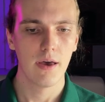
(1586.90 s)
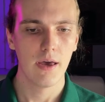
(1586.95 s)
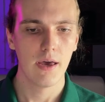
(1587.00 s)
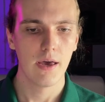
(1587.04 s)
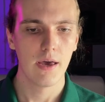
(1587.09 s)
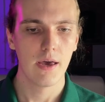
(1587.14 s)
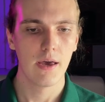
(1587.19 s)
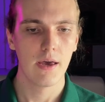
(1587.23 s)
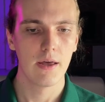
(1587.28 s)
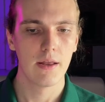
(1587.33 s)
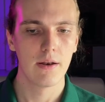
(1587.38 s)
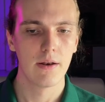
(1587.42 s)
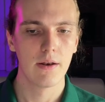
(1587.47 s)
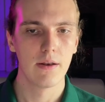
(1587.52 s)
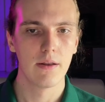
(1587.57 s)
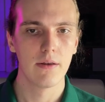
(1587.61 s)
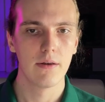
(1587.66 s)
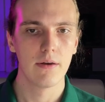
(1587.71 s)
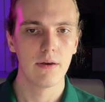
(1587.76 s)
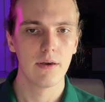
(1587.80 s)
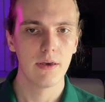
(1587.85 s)

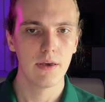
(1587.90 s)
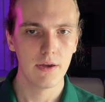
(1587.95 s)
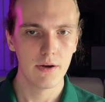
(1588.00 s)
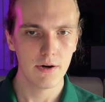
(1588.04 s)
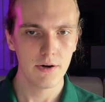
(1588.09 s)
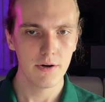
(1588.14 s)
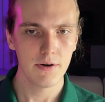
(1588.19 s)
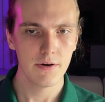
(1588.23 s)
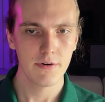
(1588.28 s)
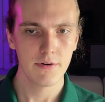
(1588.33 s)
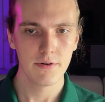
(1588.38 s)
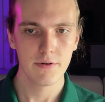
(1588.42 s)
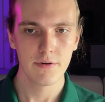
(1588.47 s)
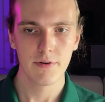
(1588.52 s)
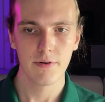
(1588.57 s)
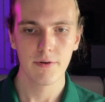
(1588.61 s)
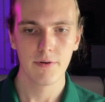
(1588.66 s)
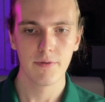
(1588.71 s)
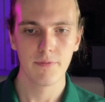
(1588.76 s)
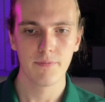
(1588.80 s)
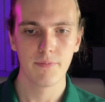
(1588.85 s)
and here,
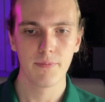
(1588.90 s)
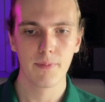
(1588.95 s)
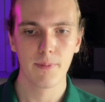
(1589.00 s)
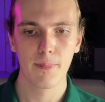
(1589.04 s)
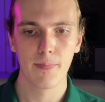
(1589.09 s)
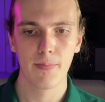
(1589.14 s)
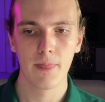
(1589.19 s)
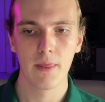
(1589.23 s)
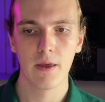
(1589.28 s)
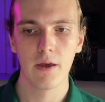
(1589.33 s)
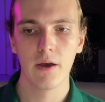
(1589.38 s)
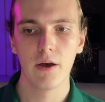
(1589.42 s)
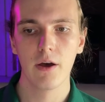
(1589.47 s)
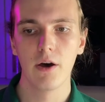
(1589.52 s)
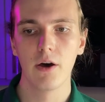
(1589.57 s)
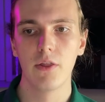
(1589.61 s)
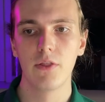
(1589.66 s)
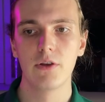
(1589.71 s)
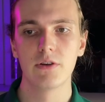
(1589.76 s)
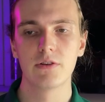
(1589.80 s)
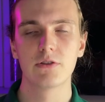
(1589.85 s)

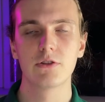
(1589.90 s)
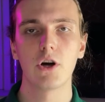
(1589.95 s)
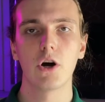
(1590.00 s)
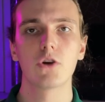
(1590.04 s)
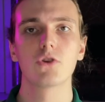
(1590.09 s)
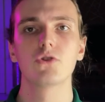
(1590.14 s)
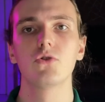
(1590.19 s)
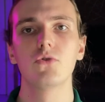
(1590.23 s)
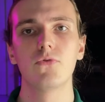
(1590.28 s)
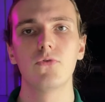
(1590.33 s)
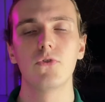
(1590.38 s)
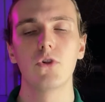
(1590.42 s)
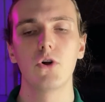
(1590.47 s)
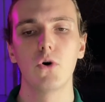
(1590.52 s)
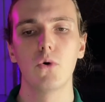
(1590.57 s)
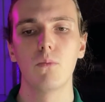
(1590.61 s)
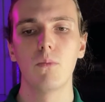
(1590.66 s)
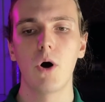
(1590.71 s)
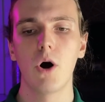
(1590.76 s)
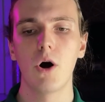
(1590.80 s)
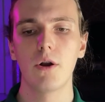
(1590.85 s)
the
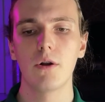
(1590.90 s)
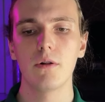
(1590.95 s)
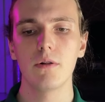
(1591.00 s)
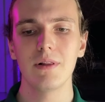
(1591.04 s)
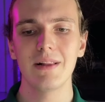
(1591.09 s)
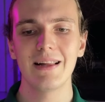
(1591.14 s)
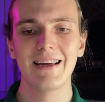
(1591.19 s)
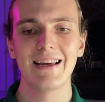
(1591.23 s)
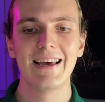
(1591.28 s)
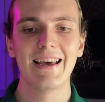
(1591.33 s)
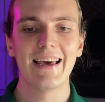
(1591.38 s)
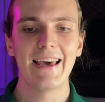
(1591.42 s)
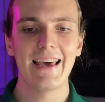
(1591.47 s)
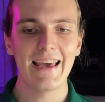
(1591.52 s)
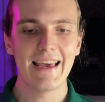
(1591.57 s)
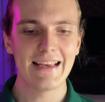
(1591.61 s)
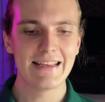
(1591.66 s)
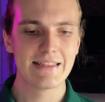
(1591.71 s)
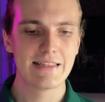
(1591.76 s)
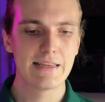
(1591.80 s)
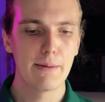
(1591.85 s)
stock-to-flow model
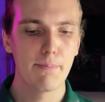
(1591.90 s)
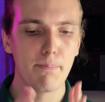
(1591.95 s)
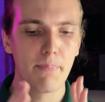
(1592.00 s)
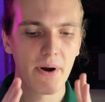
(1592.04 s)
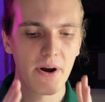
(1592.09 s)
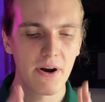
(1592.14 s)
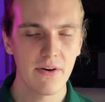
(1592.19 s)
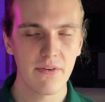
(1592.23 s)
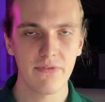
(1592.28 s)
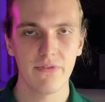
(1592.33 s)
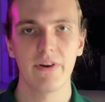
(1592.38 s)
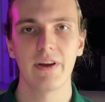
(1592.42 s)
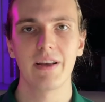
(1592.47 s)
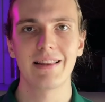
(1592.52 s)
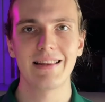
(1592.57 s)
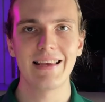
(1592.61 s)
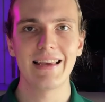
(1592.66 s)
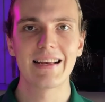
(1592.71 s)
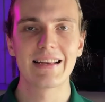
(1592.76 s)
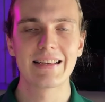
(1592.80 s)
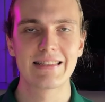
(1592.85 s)
is a
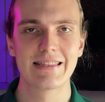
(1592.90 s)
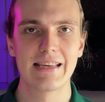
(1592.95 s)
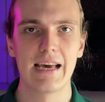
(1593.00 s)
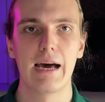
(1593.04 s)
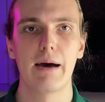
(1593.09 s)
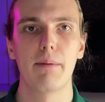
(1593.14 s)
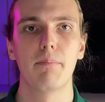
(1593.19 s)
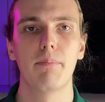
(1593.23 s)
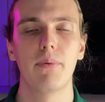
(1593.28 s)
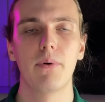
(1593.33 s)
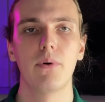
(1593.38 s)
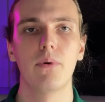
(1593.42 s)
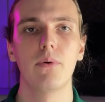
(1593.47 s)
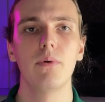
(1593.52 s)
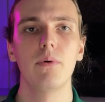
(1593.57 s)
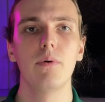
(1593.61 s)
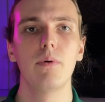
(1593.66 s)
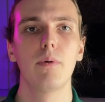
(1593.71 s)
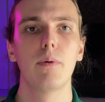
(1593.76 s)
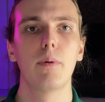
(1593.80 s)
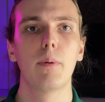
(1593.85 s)
perfect
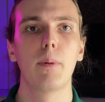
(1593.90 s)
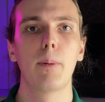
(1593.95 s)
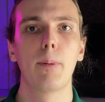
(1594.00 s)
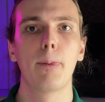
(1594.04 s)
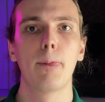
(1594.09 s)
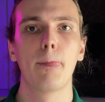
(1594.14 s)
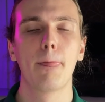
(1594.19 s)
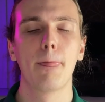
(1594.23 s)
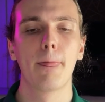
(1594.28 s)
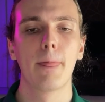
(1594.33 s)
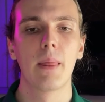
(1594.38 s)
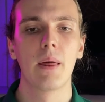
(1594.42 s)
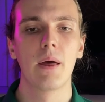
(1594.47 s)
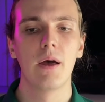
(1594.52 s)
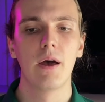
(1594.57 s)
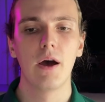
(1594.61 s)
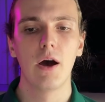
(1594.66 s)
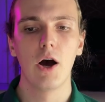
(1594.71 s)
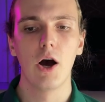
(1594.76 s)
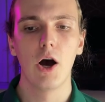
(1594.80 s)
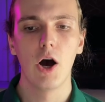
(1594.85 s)
example
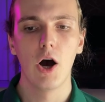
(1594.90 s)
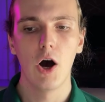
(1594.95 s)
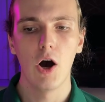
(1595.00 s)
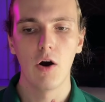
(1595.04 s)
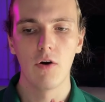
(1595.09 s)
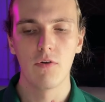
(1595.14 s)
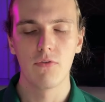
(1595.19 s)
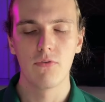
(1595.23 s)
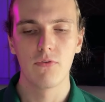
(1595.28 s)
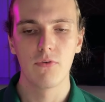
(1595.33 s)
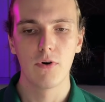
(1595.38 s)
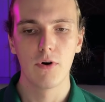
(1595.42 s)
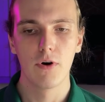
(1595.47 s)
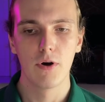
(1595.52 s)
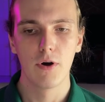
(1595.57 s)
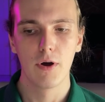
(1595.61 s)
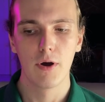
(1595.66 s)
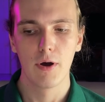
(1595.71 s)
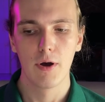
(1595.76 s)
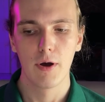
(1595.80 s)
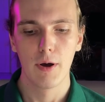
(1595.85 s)
of
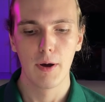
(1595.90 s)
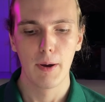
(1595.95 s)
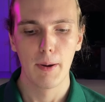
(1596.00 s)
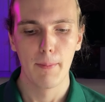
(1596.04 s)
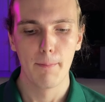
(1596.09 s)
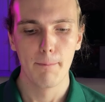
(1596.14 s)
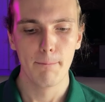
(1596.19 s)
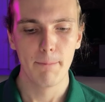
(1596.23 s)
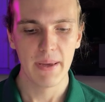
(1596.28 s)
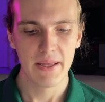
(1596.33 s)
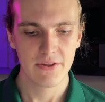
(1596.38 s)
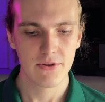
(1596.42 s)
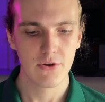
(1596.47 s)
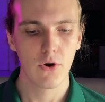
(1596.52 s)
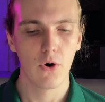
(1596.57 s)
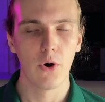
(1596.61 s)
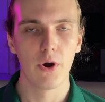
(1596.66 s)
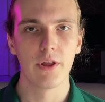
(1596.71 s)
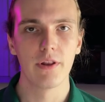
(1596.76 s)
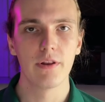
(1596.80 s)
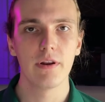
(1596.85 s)

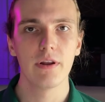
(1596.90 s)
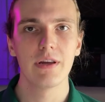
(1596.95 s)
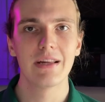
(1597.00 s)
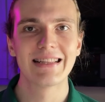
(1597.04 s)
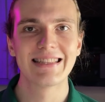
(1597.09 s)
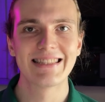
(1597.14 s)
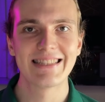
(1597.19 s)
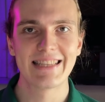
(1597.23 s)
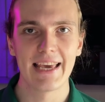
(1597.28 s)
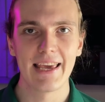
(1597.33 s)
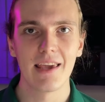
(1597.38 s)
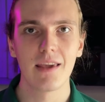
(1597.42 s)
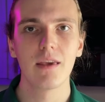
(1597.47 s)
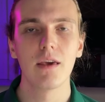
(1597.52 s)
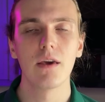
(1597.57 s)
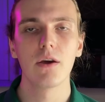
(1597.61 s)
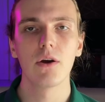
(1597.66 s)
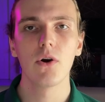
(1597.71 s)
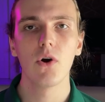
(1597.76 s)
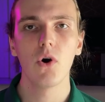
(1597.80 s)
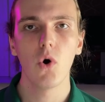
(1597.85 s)
Bitcoin
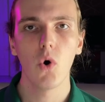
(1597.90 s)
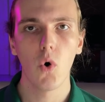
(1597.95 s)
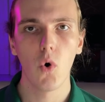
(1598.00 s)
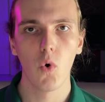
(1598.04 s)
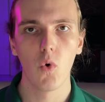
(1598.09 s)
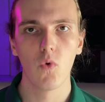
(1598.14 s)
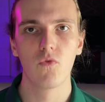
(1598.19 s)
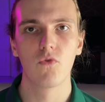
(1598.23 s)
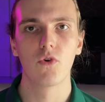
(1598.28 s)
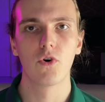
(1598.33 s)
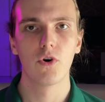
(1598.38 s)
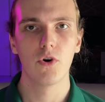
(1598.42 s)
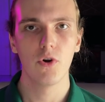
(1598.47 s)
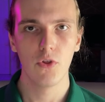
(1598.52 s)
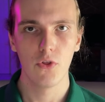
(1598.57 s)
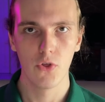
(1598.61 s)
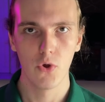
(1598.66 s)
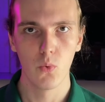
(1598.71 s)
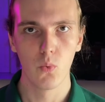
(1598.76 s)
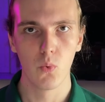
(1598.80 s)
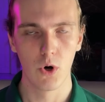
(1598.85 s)
taking over
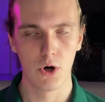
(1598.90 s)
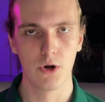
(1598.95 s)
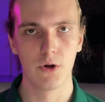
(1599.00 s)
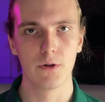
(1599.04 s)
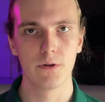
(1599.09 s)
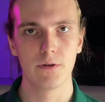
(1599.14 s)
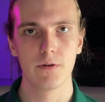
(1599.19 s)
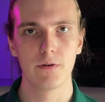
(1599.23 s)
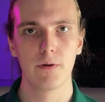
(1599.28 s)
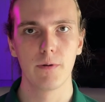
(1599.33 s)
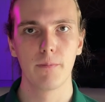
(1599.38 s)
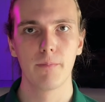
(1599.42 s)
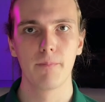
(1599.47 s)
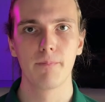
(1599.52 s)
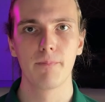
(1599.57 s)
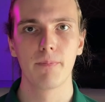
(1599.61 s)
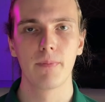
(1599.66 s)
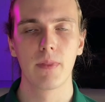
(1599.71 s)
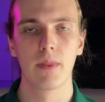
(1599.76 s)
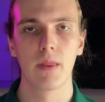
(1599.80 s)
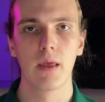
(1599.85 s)
the world,
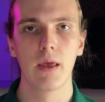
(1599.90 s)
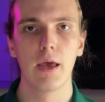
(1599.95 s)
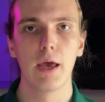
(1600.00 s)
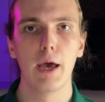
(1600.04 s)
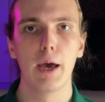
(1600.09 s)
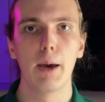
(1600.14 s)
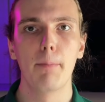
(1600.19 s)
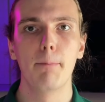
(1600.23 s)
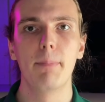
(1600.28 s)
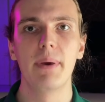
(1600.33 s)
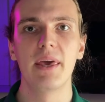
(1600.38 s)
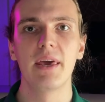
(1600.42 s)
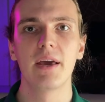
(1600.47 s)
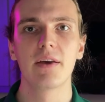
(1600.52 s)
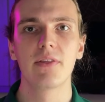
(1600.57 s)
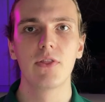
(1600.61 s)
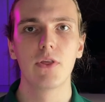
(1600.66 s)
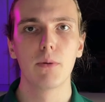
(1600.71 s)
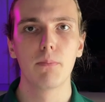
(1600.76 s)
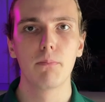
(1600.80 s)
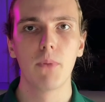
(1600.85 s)

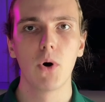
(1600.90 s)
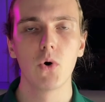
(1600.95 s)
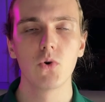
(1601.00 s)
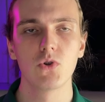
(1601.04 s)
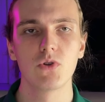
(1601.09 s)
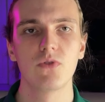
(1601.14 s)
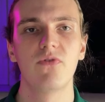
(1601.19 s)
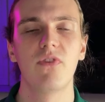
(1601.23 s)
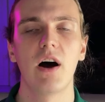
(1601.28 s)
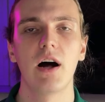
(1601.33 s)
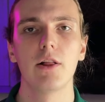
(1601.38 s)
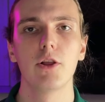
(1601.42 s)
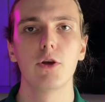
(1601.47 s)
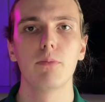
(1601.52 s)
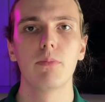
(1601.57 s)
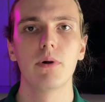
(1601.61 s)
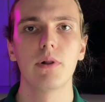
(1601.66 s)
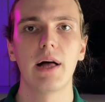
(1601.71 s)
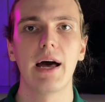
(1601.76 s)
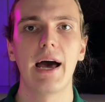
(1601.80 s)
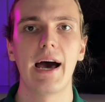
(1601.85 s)
being the most
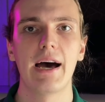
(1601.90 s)
valuable